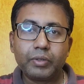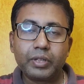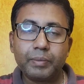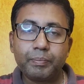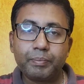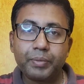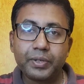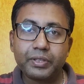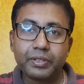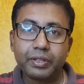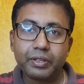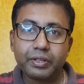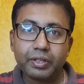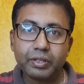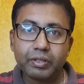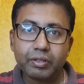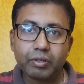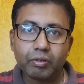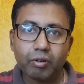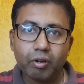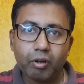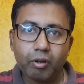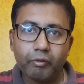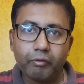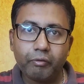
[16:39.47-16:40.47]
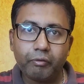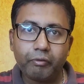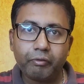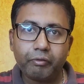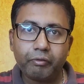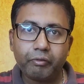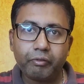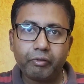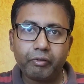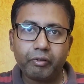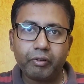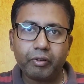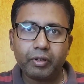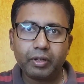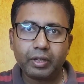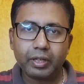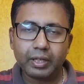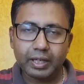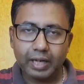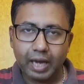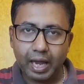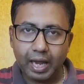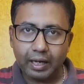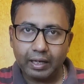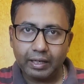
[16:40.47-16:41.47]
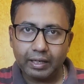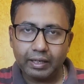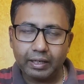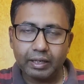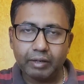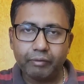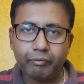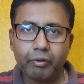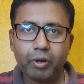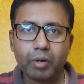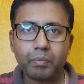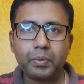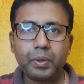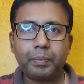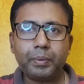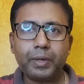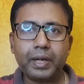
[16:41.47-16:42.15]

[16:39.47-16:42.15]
representation of rag in form